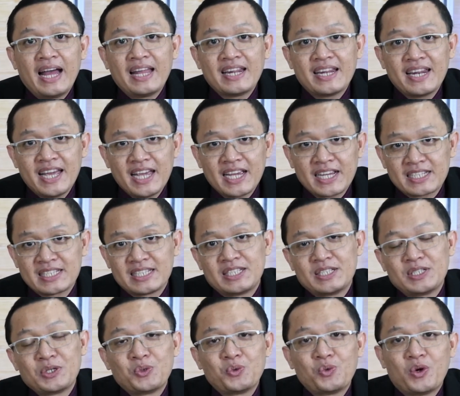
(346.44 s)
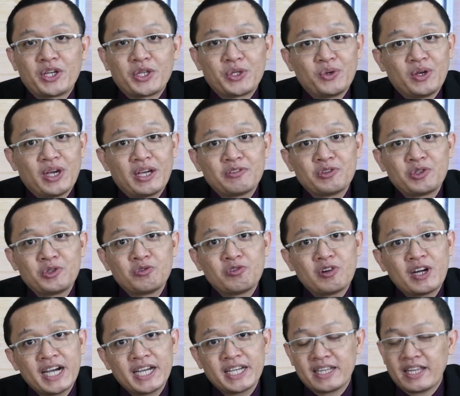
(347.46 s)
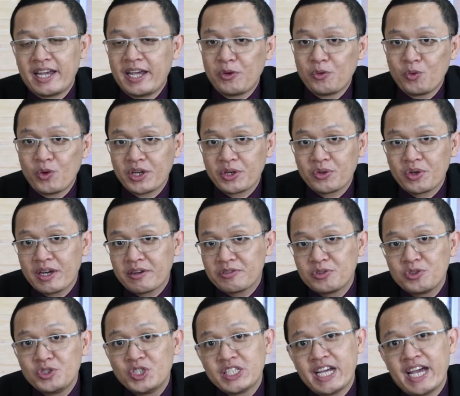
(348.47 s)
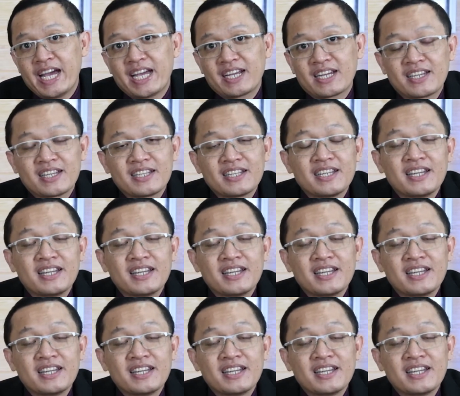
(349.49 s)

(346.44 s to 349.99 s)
Next, what you have to write and what you have to check.